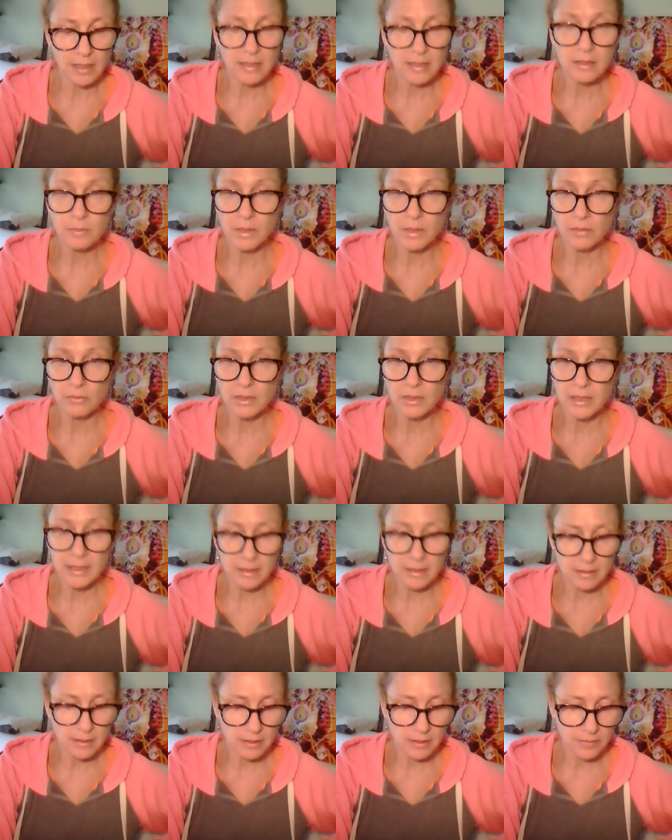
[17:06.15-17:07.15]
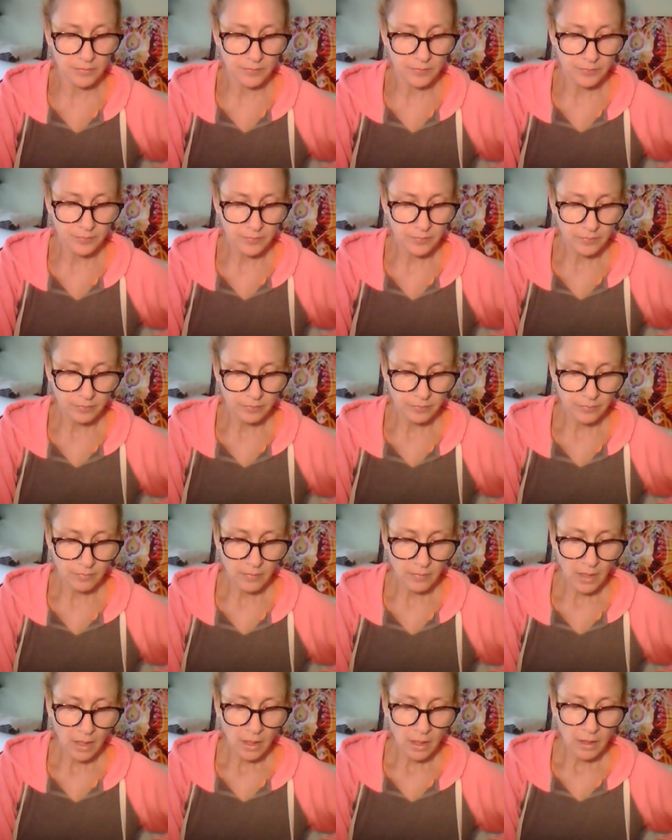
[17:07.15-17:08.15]
need to be released.
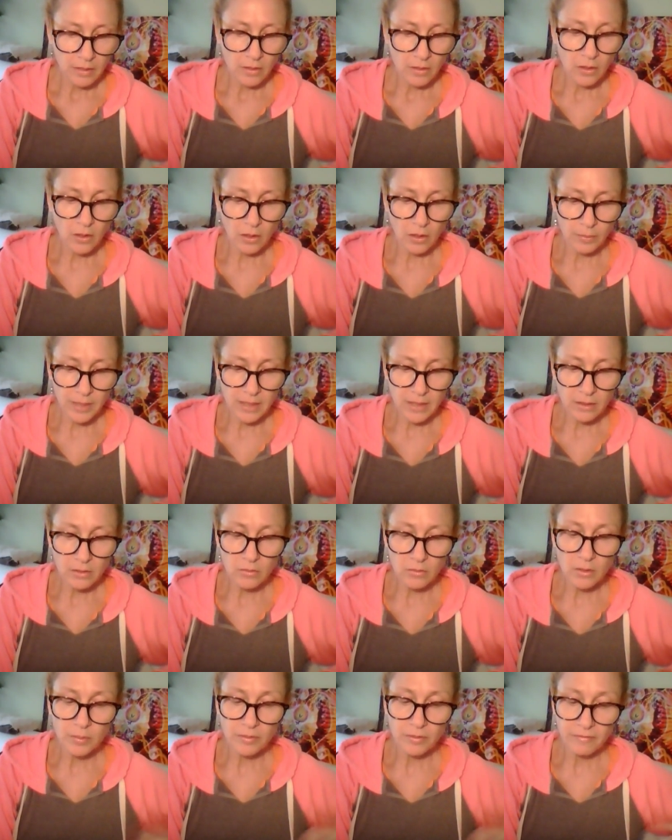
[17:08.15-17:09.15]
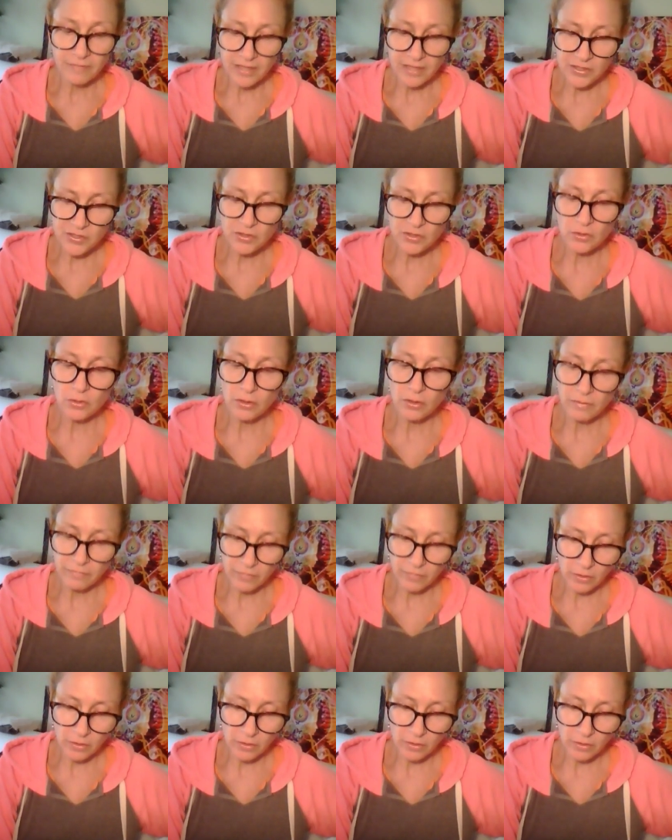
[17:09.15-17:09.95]
The hermit or professional or